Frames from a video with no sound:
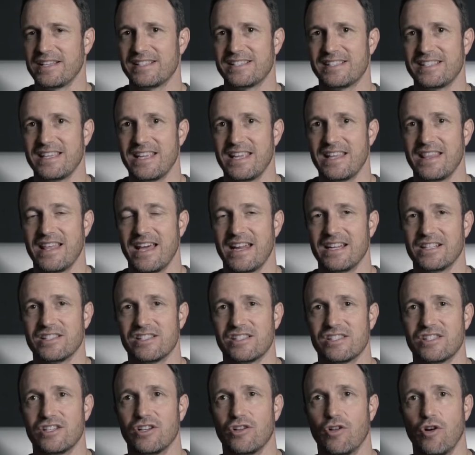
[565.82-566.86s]
see that it's
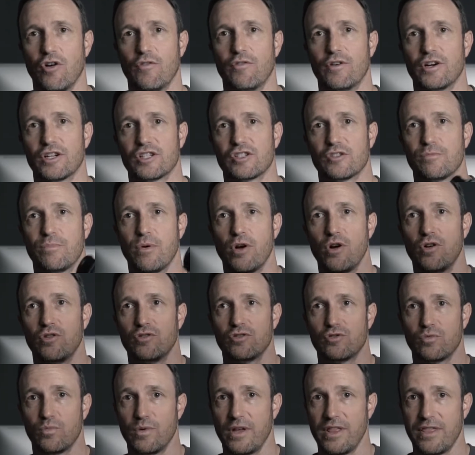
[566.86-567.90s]
still
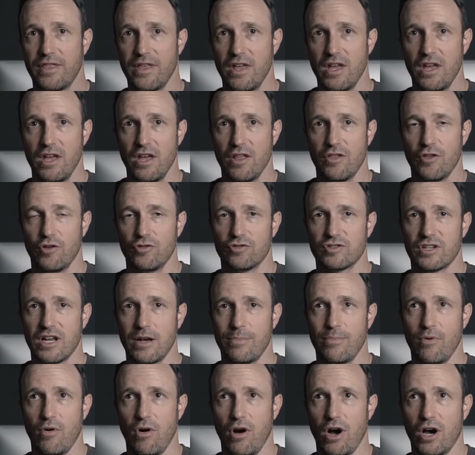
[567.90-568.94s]
overexposed with those
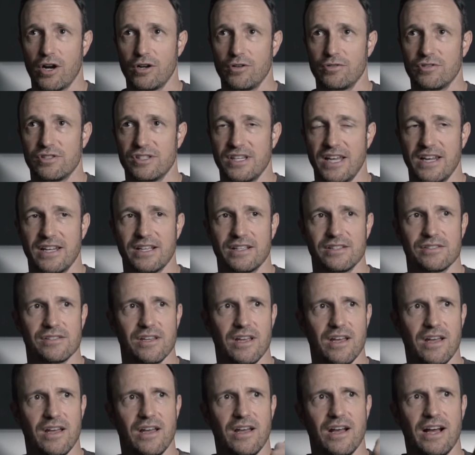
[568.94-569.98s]
couple auto settings,
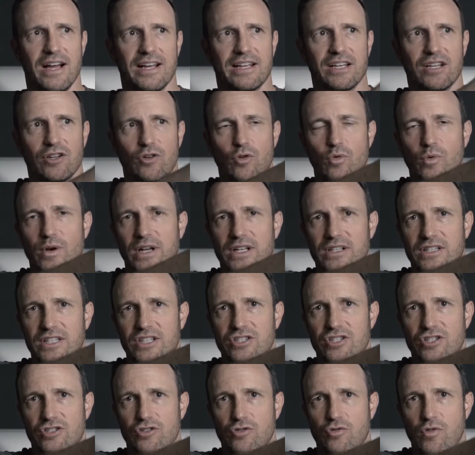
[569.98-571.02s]
I can quickly
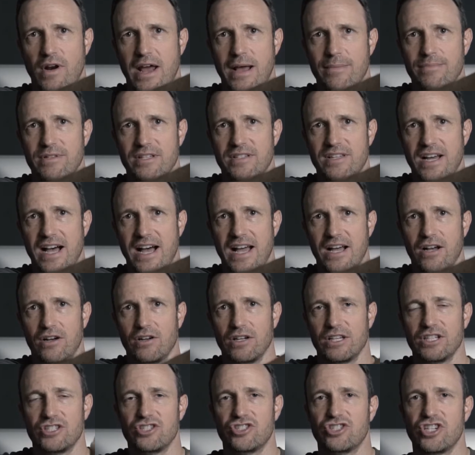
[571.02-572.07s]
just grab the
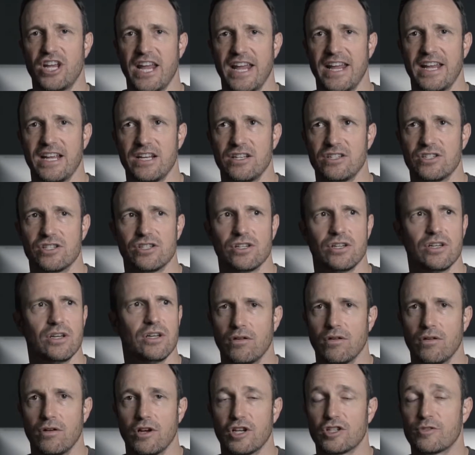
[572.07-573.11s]
dial and change
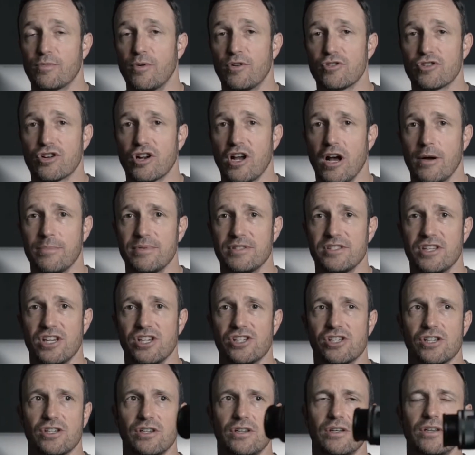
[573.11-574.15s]
exposure
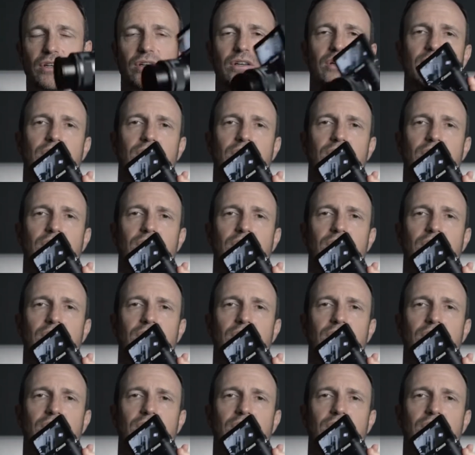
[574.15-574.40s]
compensation